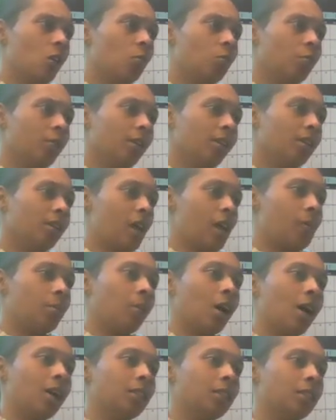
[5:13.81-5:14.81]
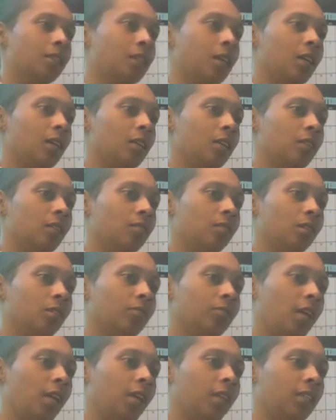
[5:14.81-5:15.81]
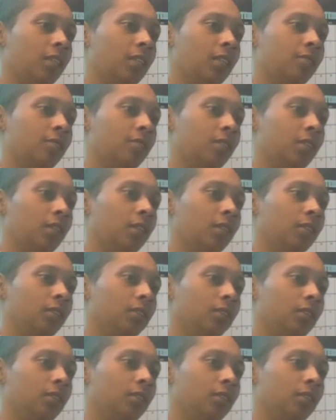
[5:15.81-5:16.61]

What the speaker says: be in that mindset of negativity,